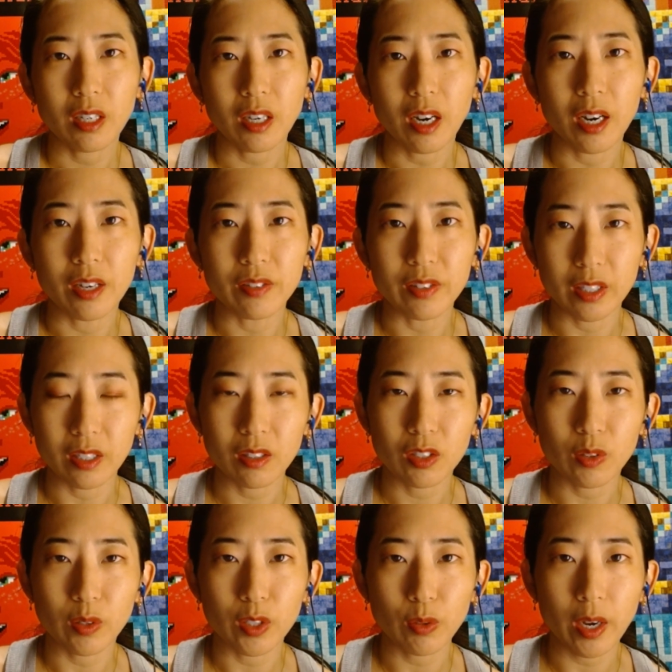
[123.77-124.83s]
on there.
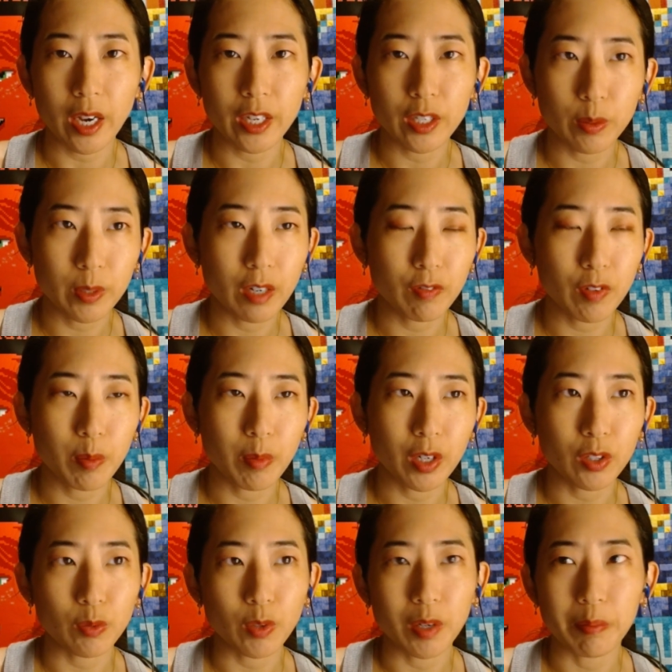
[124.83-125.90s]
So I do one every
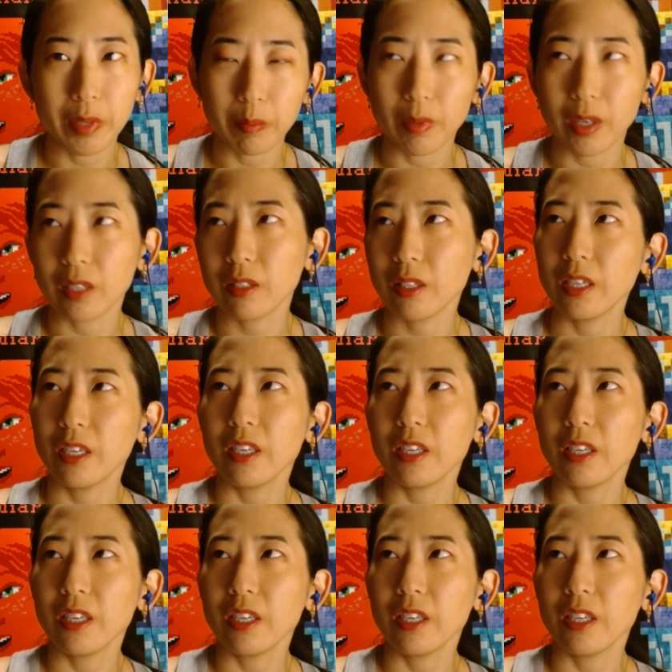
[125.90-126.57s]
month around mid-month.